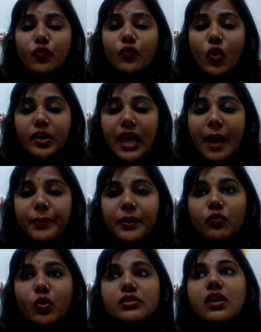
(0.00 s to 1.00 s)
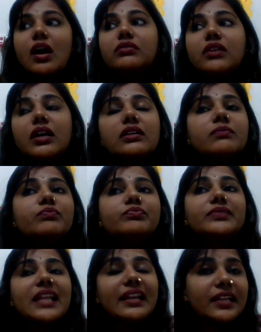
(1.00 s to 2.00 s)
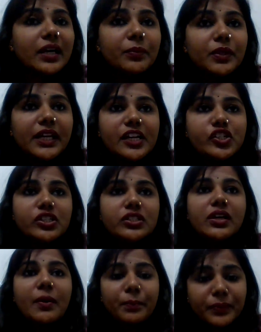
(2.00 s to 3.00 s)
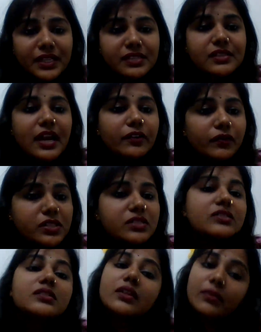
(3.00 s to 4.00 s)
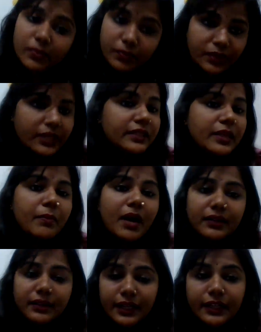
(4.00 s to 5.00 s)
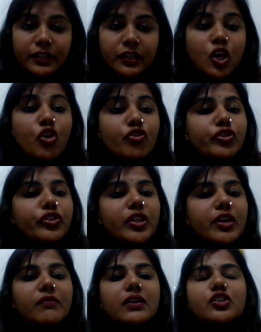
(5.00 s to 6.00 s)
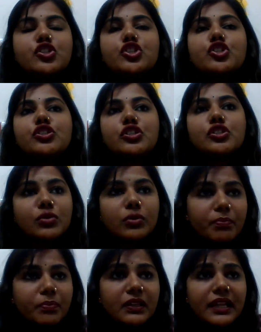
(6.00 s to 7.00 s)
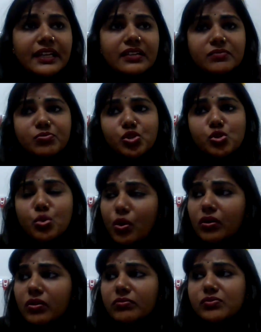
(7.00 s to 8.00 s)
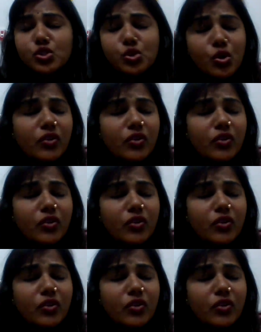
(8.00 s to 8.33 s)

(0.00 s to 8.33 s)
So what happened was, other telecommunication companies that were in the market, they were shook